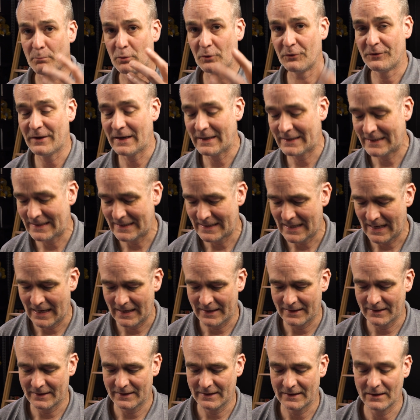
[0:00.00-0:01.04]
presenting
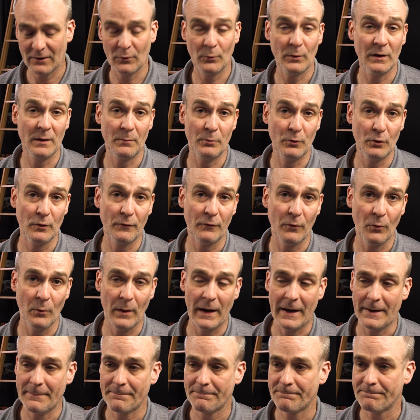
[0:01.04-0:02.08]
that in a really beautiful
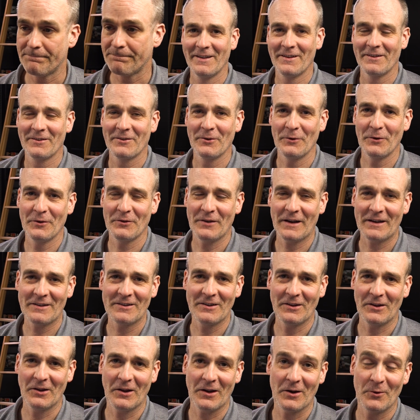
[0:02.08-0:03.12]
way. So there's
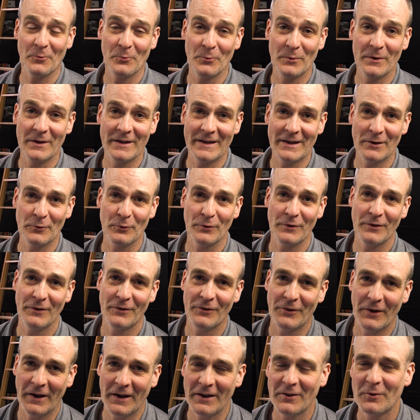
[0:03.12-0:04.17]
actually a lot of really interesting
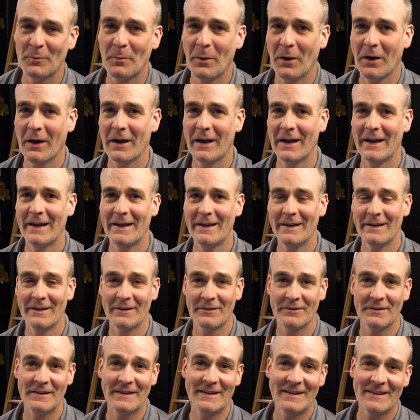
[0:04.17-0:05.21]
science
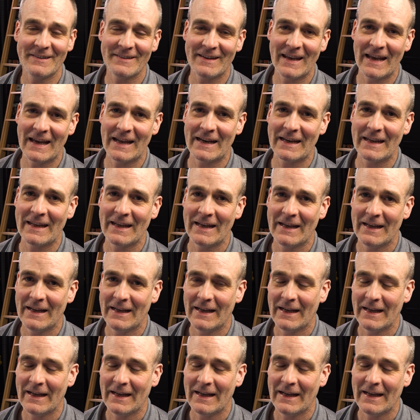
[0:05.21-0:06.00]
behind CT scanning.